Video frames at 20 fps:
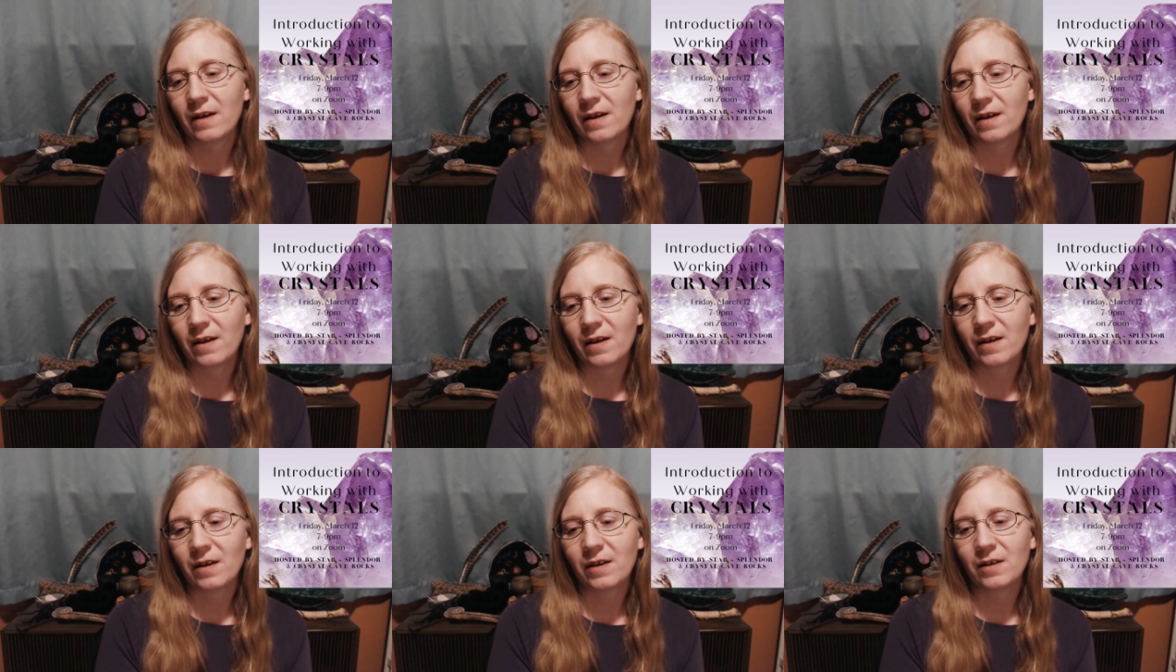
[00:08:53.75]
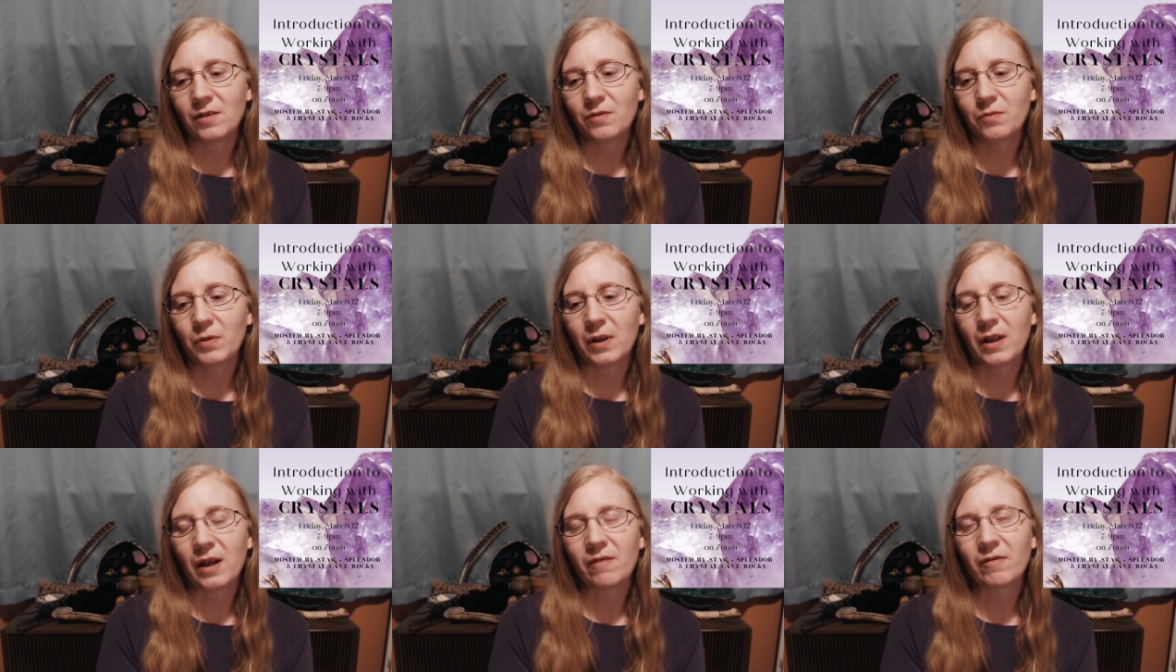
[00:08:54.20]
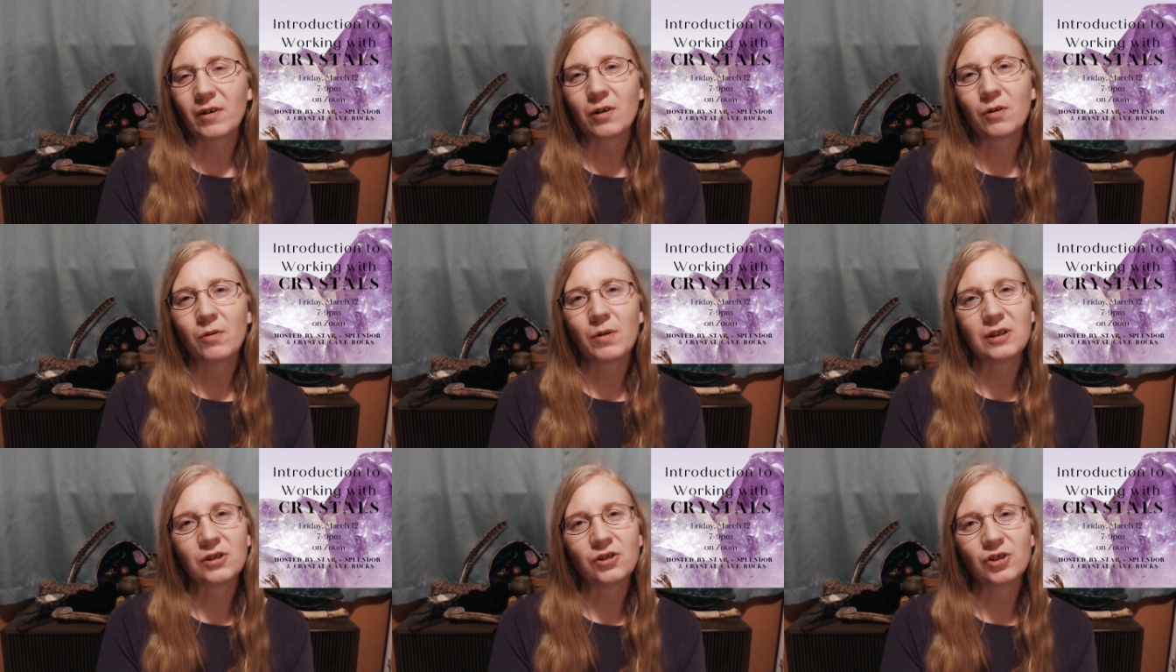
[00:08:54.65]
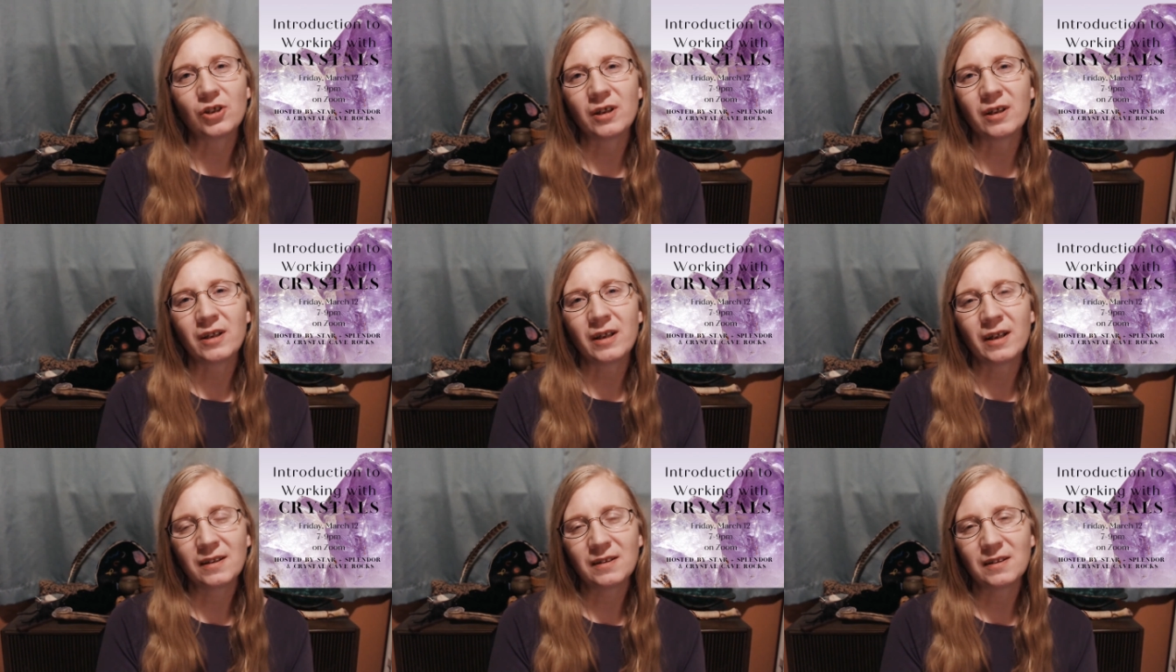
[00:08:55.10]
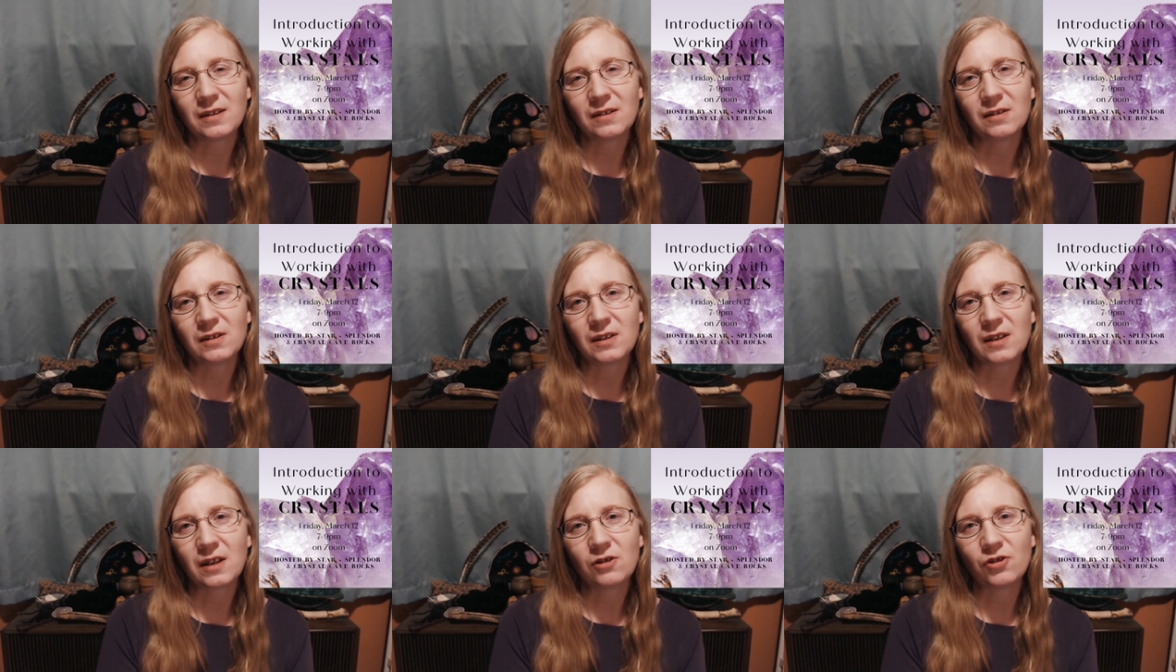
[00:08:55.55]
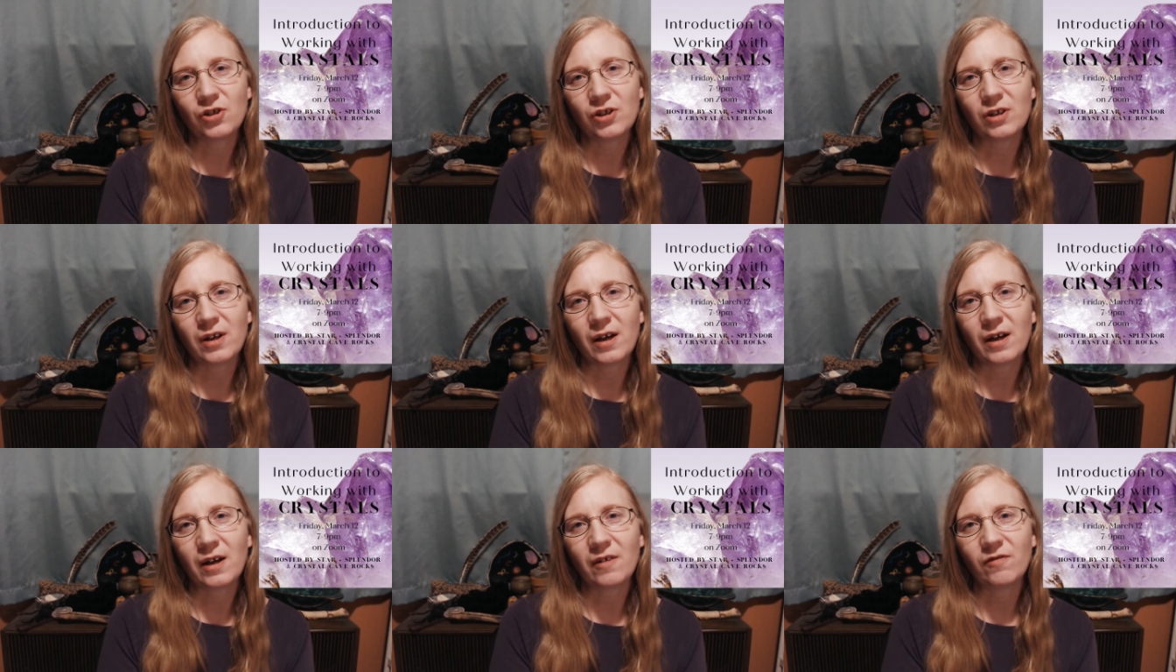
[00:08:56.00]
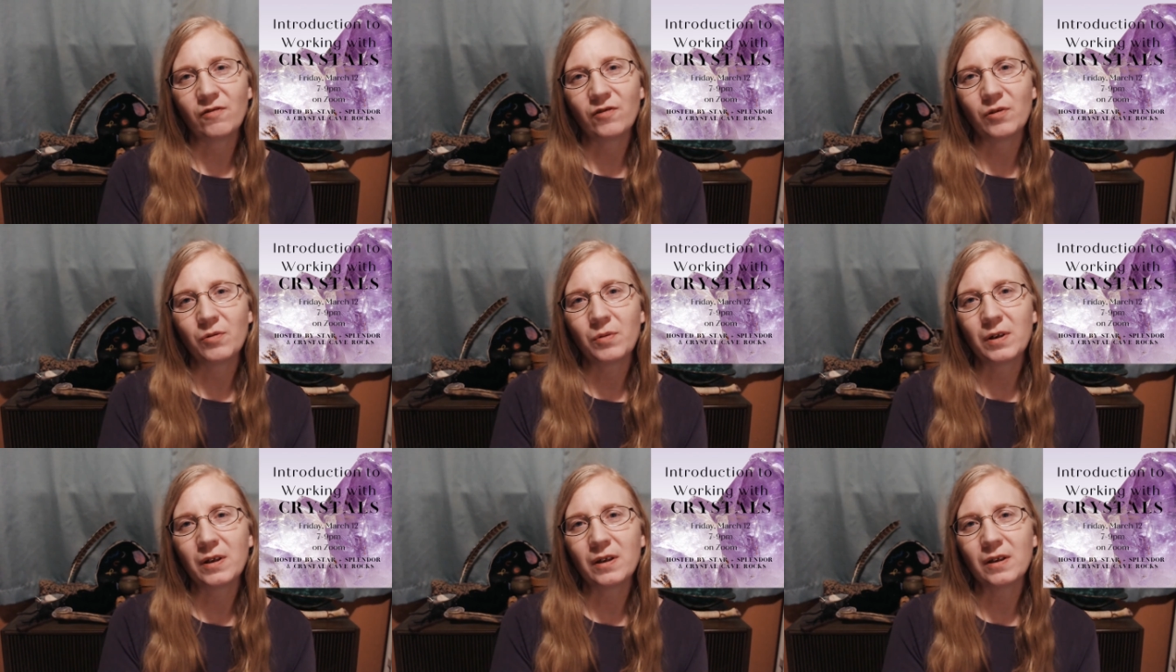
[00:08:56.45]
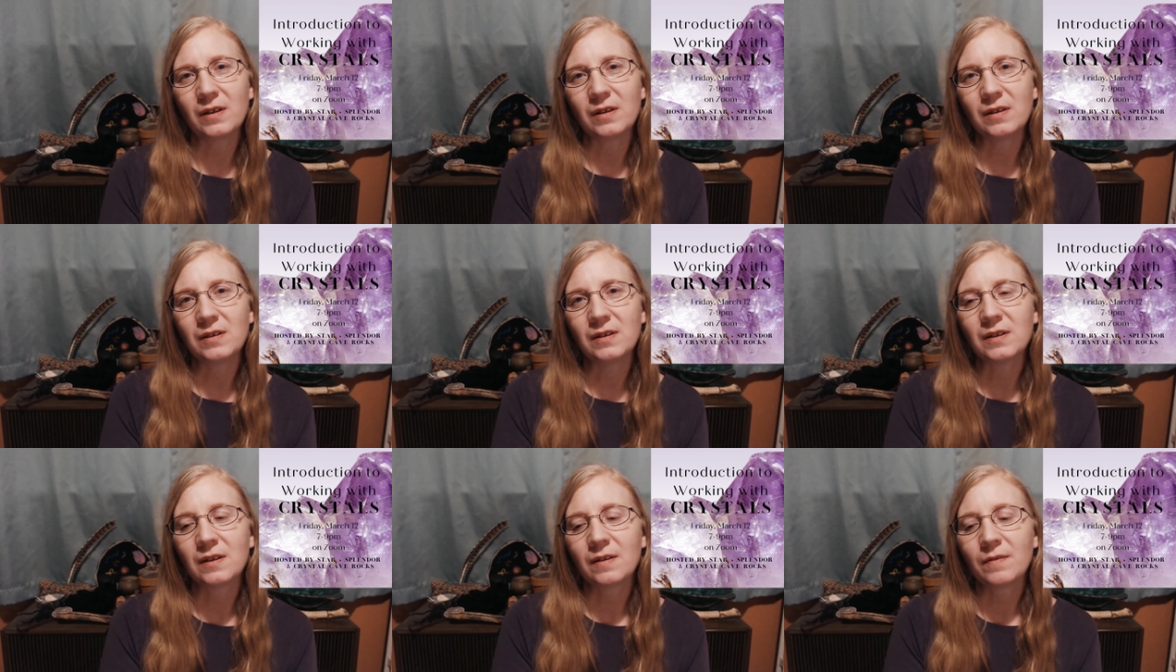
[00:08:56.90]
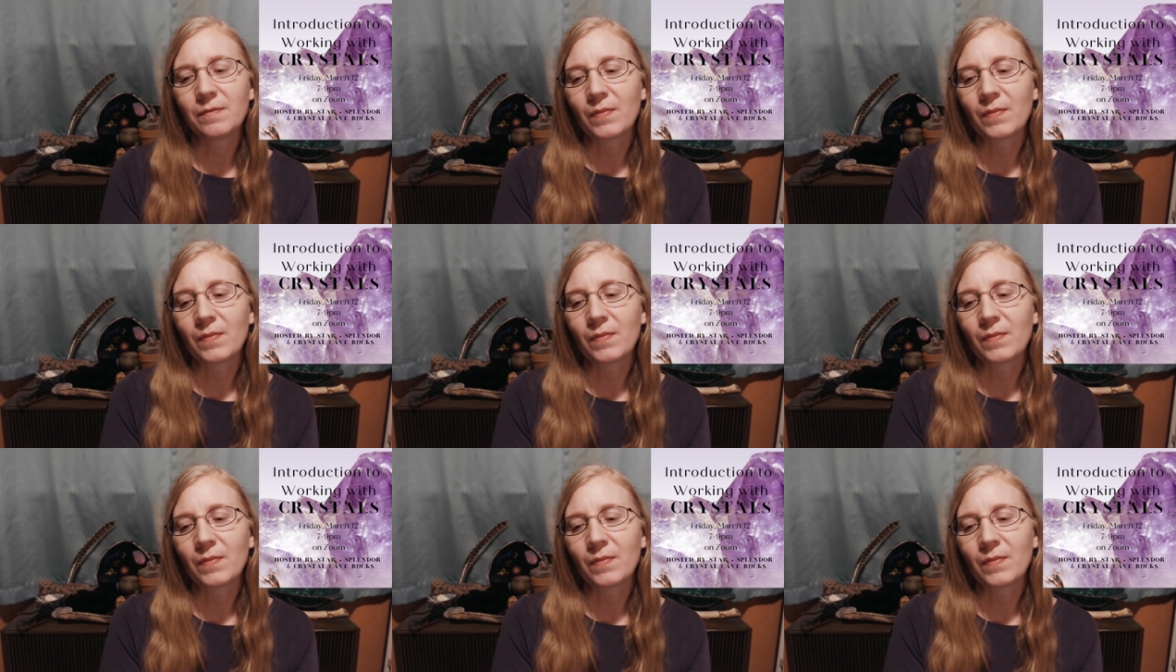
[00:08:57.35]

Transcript: And we'll have a question and answer session afterwards